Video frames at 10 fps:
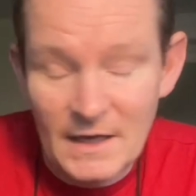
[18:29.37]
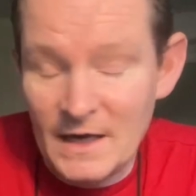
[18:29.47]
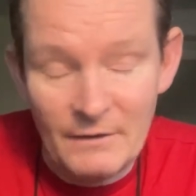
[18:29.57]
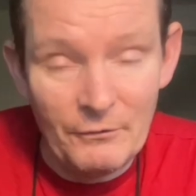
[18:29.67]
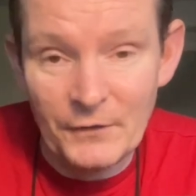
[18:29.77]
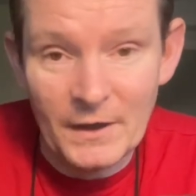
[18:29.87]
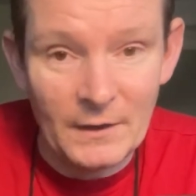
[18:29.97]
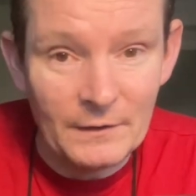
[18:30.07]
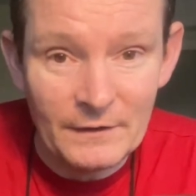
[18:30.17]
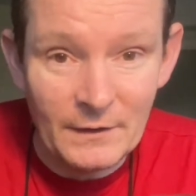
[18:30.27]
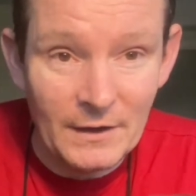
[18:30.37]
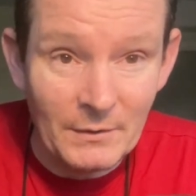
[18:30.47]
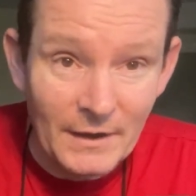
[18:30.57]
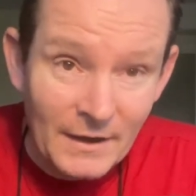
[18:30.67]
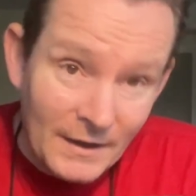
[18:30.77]
everything else. So
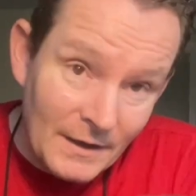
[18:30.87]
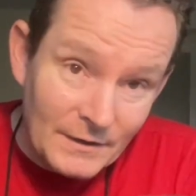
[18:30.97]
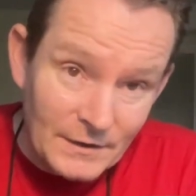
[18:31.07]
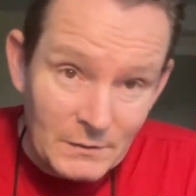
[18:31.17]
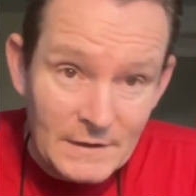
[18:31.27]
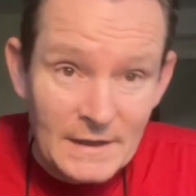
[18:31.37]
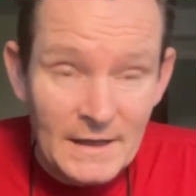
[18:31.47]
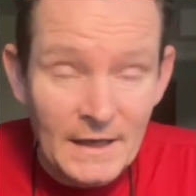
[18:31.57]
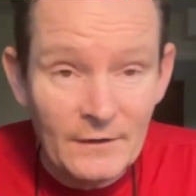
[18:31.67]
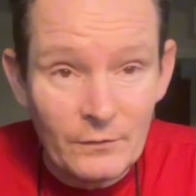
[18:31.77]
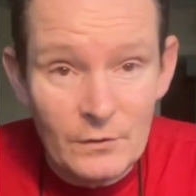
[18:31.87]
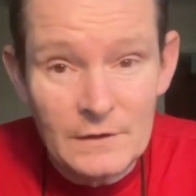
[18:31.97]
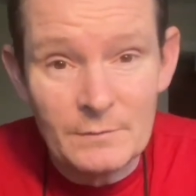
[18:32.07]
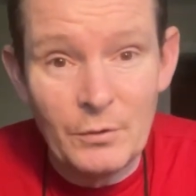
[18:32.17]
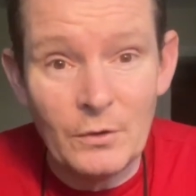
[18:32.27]
anyway, just want to say thanks for all the
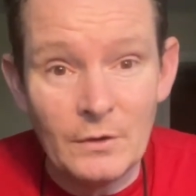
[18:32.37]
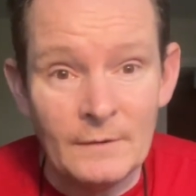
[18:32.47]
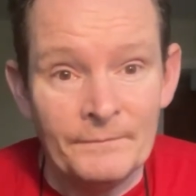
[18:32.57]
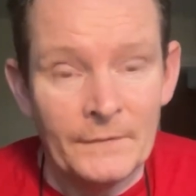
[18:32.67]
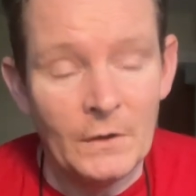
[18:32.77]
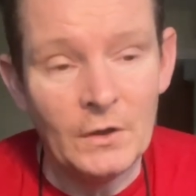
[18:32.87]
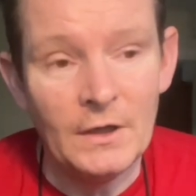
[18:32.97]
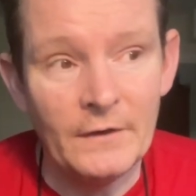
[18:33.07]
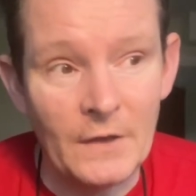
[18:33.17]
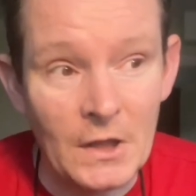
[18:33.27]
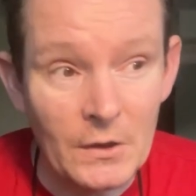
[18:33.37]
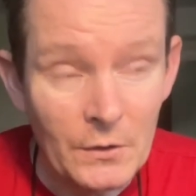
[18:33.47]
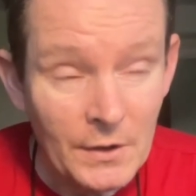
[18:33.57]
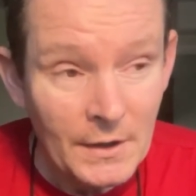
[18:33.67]
support. On another note,